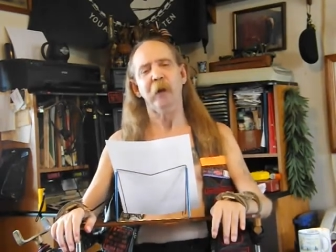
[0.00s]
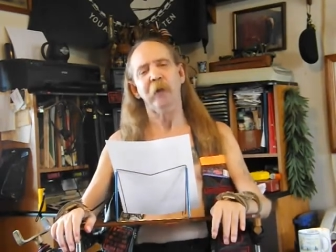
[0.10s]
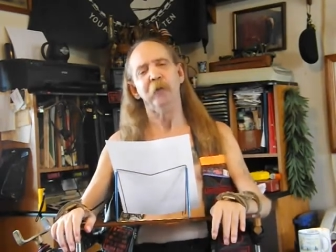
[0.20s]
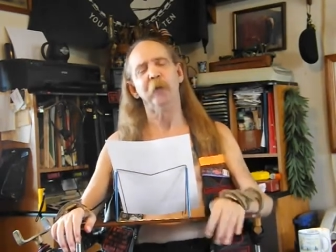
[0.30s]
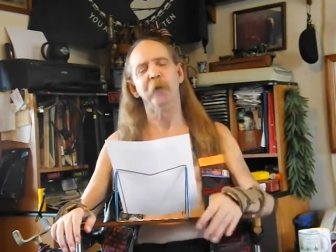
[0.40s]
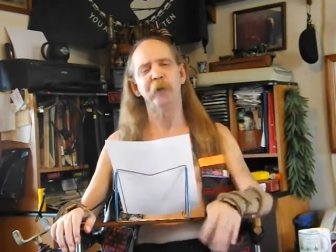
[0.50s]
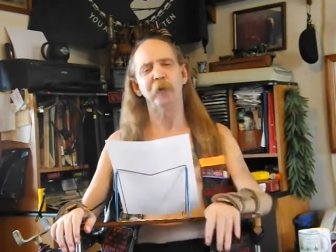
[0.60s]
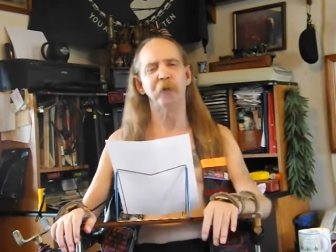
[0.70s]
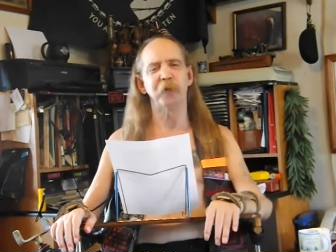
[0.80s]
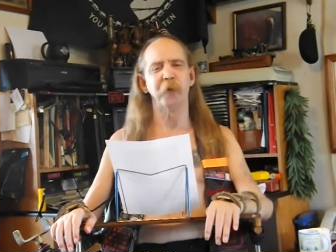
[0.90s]
So this
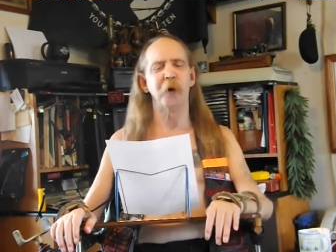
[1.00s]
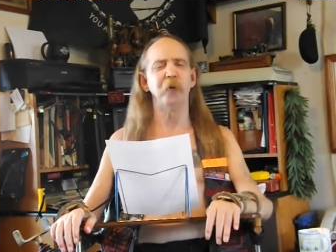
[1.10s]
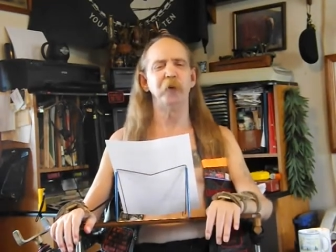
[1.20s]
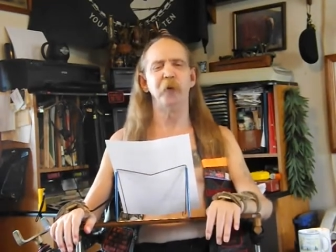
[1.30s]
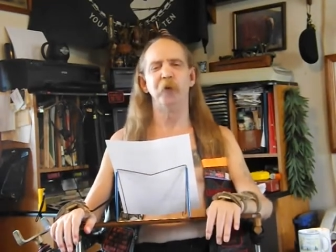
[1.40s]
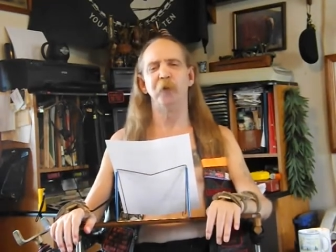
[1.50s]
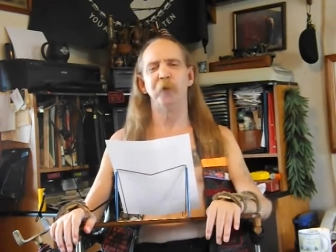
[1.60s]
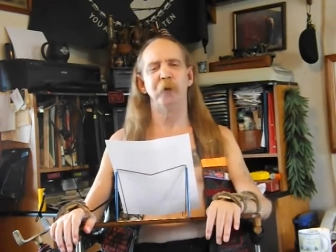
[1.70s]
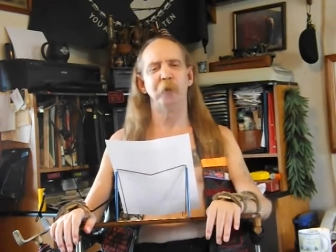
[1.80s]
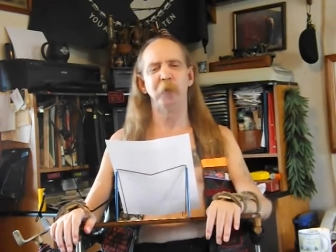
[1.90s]
is for all you
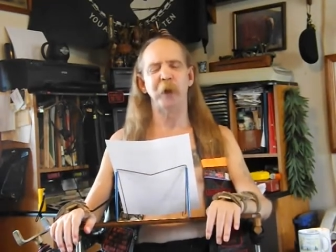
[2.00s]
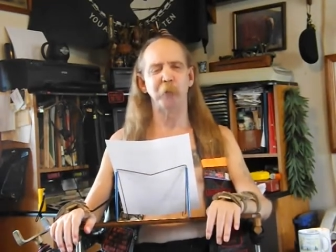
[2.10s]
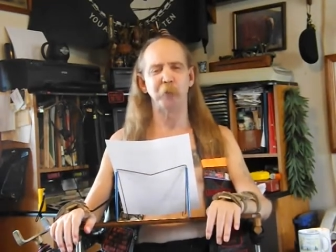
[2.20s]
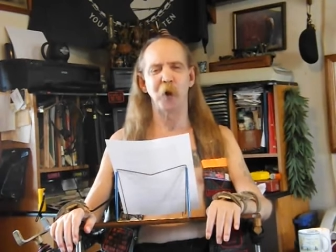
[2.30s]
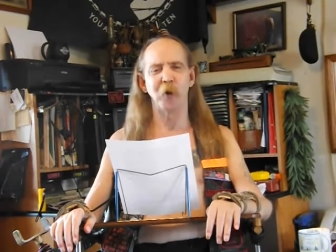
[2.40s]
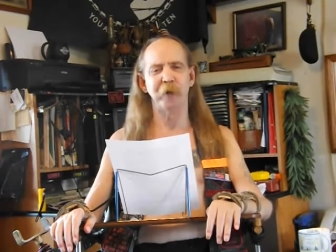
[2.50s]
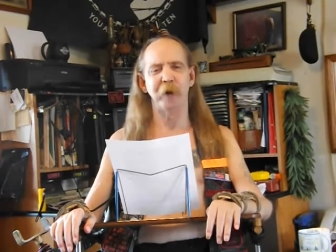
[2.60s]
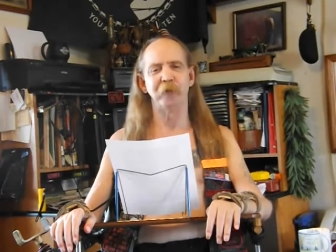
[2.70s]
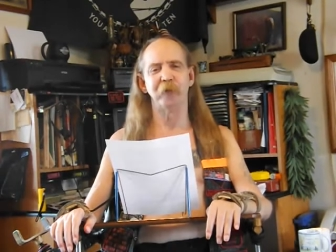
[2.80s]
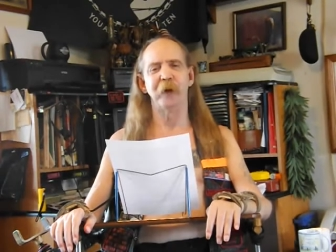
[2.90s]
fricking
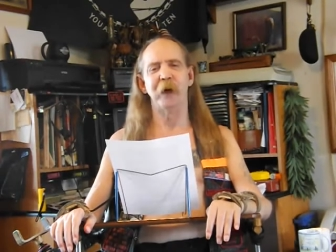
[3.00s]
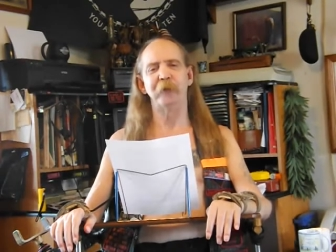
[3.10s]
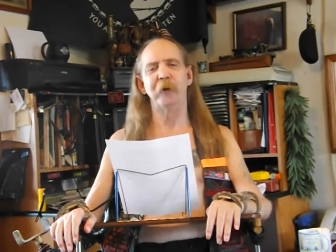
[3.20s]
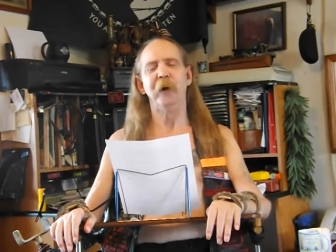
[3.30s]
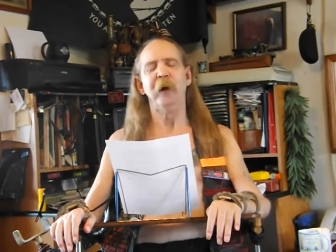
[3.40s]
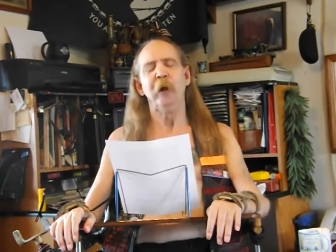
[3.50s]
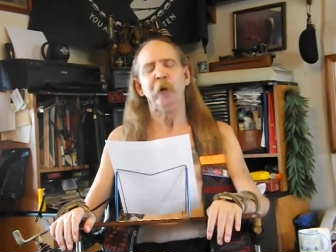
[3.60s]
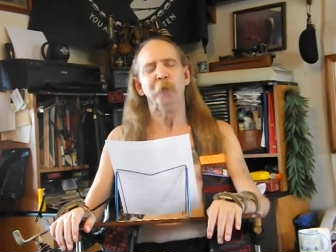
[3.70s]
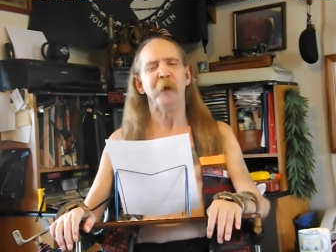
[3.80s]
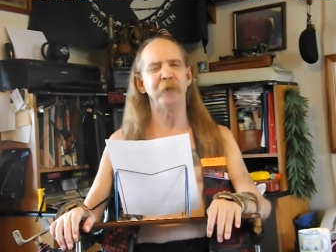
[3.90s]
protesters out there,
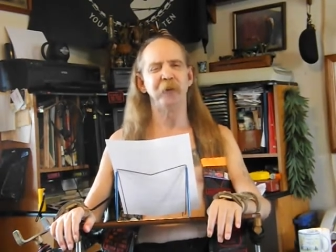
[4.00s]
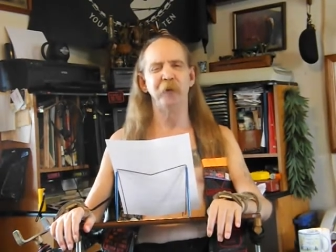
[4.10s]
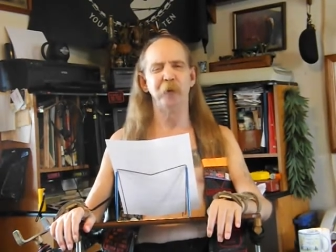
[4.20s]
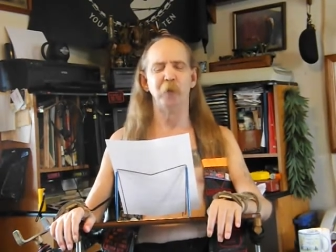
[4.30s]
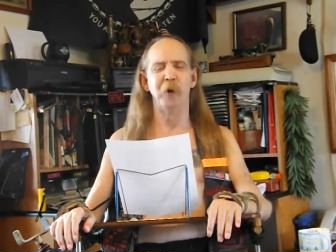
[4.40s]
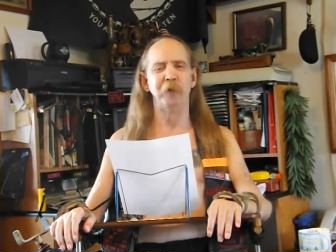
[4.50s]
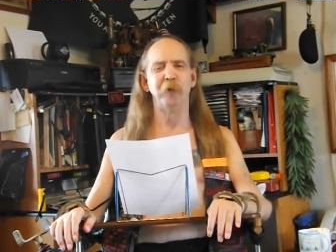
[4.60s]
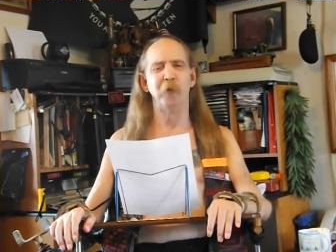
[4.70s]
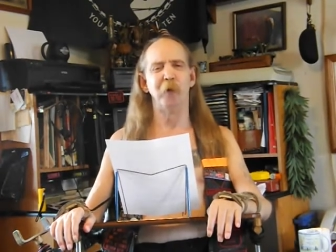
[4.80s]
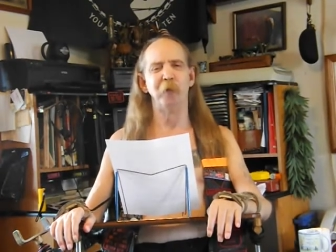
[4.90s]
especially you ones
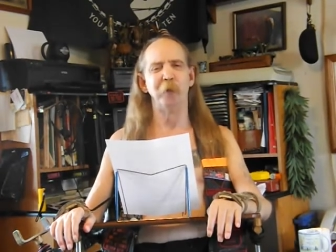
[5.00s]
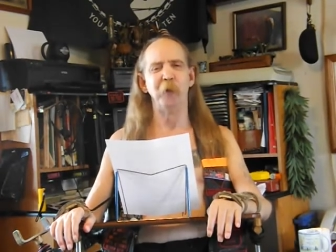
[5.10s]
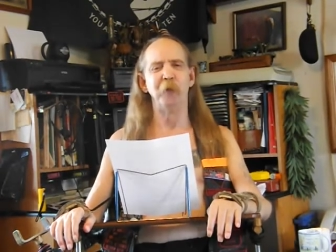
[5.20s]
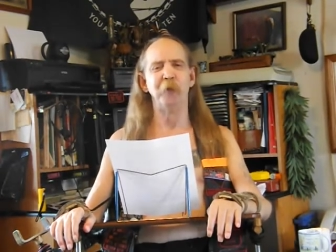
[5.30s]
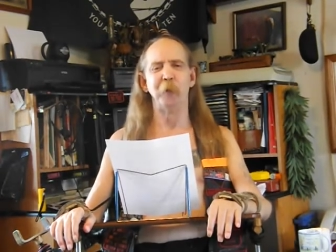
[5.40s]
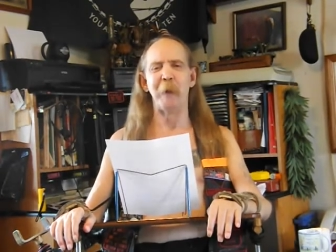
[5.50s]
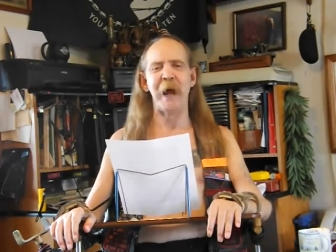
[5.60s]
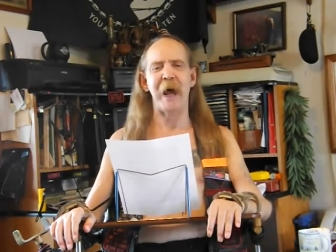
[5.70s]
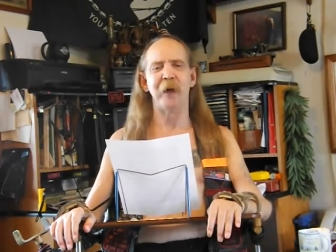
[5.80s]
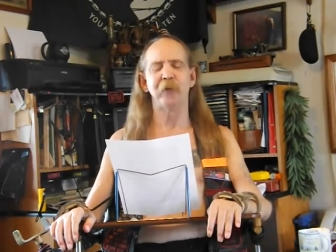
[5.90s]
who won't remove your
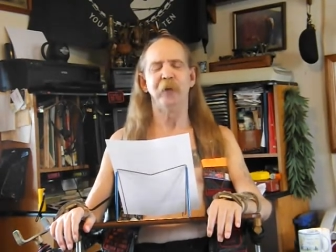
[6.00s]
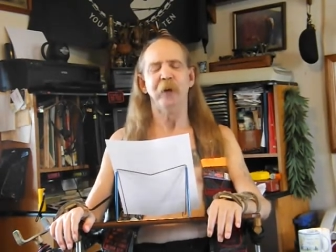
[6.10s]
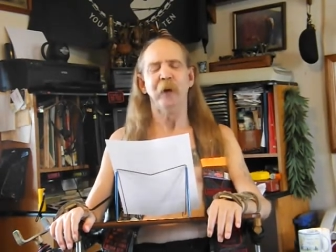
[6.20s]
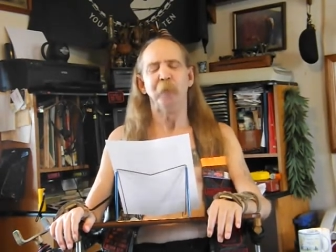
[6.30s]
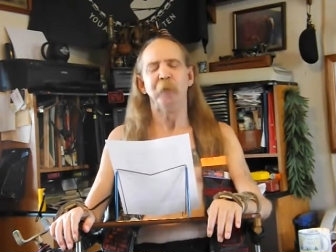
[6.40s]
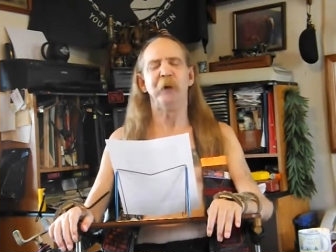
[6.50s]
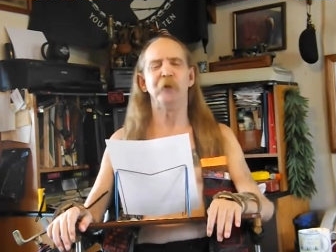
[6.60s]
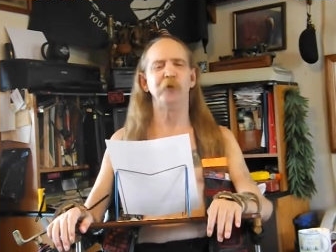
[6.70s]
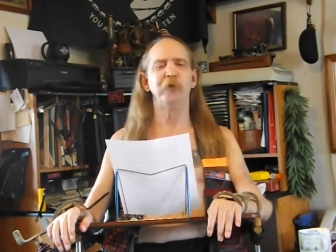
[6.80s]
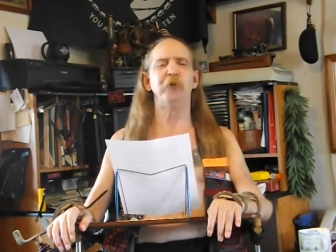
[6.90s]
mask because
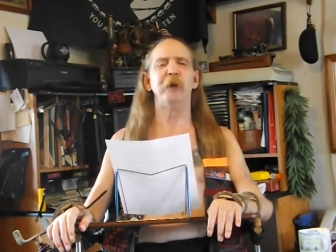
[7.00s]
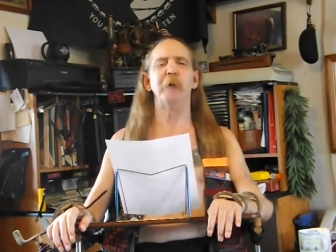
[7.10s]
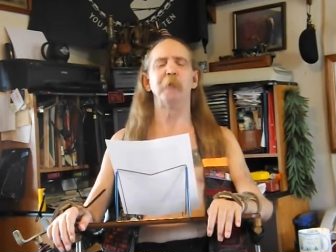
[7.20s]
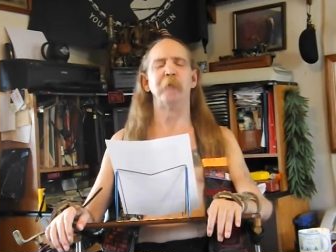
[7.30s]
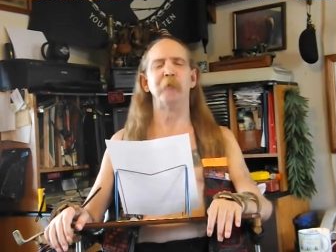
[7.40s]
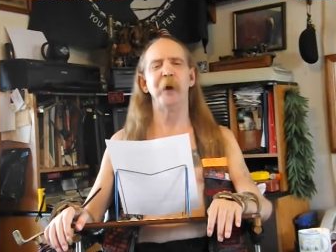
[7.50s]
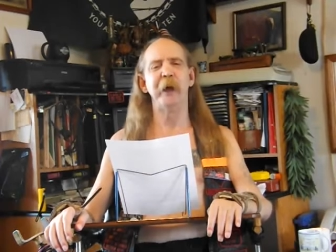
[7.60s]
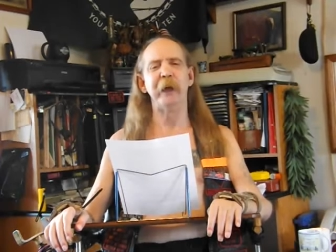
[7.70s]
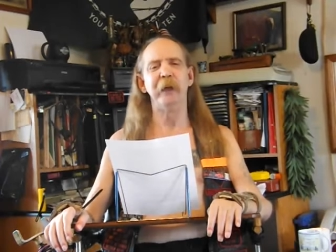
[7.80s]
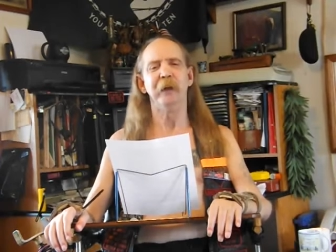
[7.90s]
you're too damn
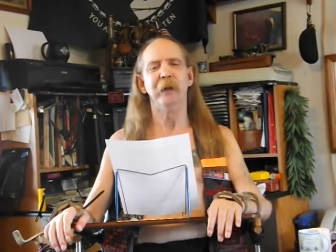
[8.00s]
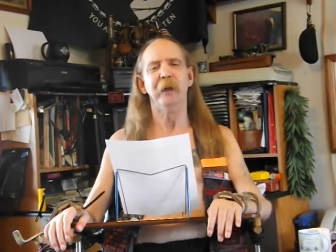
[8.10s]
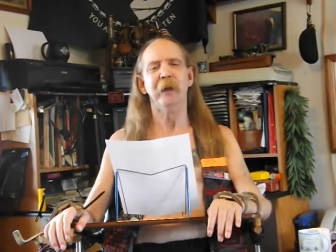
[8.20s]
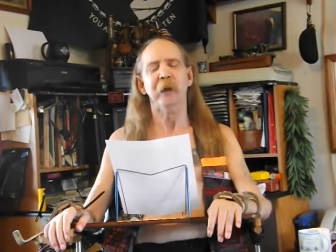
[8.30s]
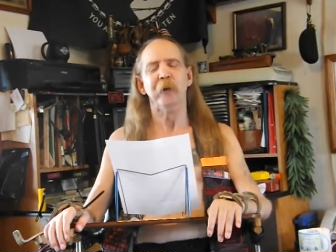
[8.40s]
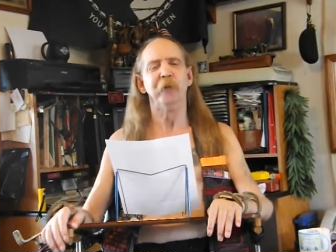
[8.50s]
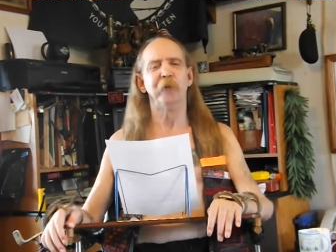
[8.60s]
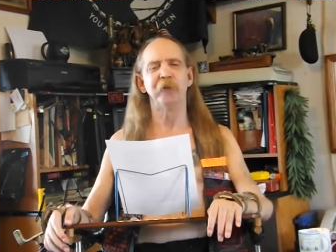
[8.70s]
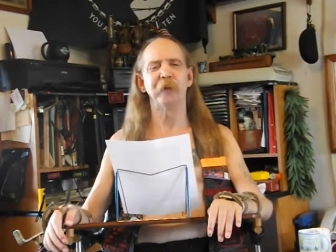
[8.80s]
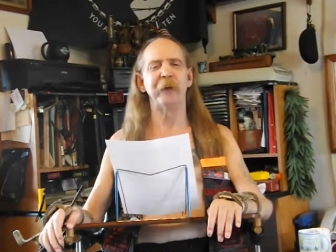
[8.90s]
afraid. You're
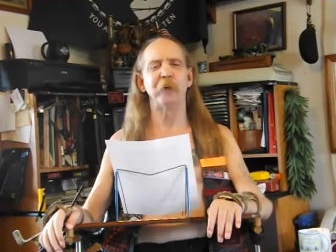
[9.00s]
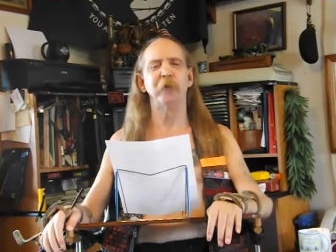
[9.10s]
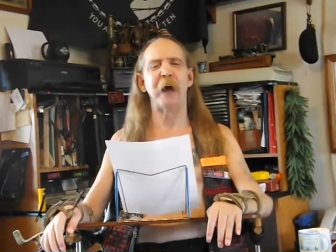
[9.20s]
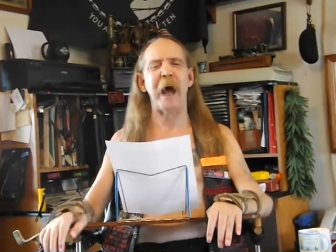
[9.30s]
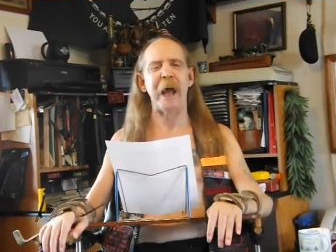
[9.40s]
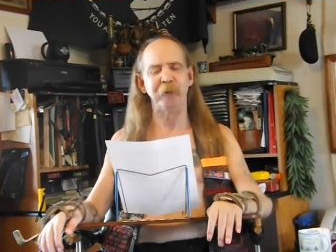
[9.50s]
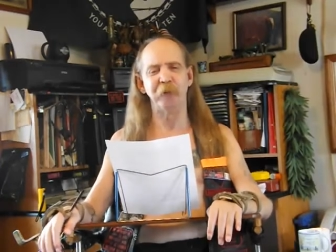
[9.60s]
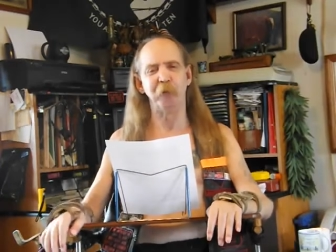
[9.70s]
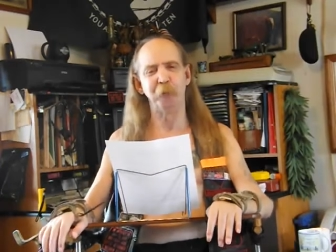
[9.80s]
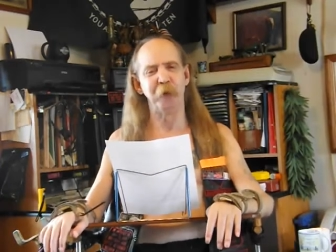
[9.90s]
just like those
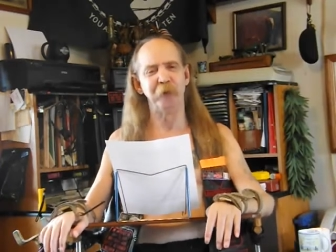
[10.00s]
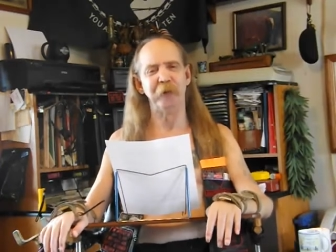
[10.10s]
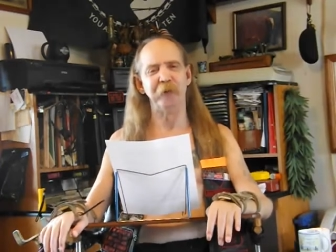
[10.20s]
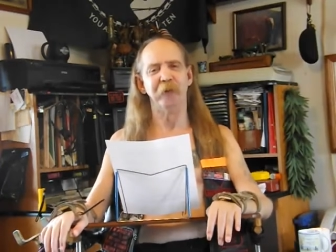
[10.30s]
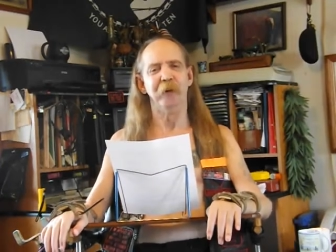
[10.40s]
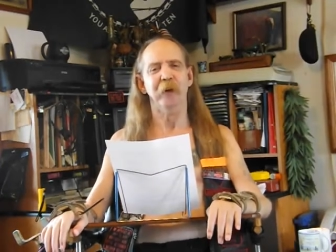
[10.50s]
ISIS pussies.